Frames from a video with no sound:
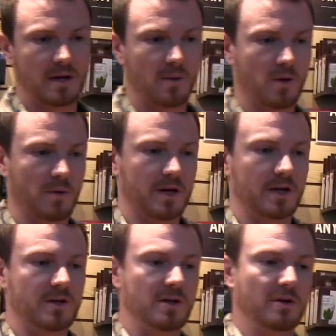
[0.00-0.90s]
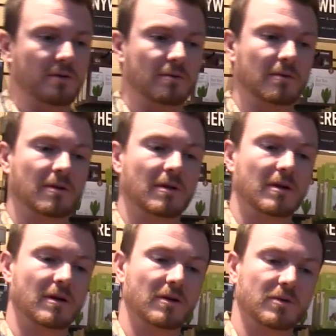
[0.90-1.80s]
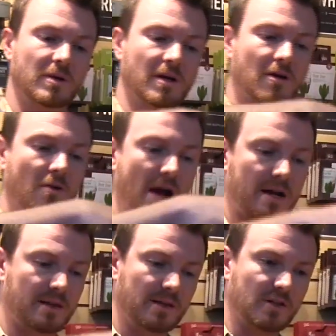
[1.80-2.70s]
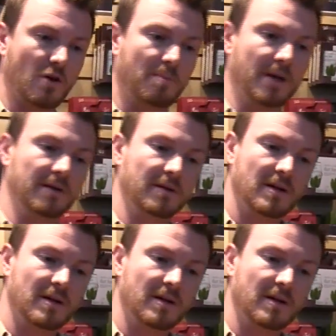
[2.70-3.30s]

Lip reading: And what we're gonna do is we're gonna crack this open.